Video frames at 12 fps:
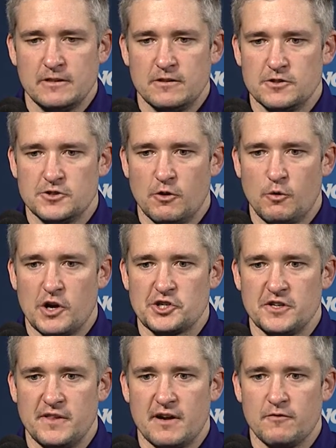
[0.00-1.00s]
there's no
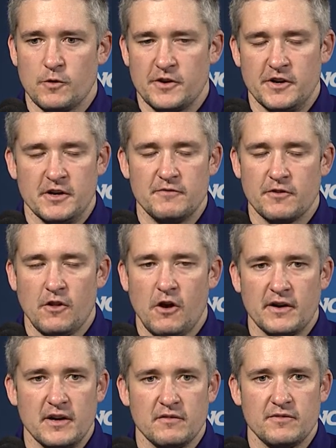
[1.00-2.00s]
question that if we're good for
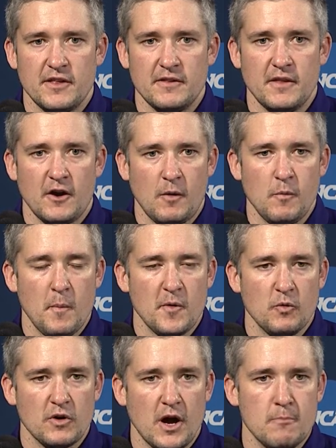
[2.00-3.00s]
long enough, that, that our moment
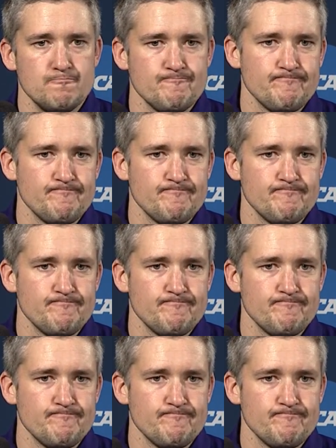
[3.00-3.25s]
will come.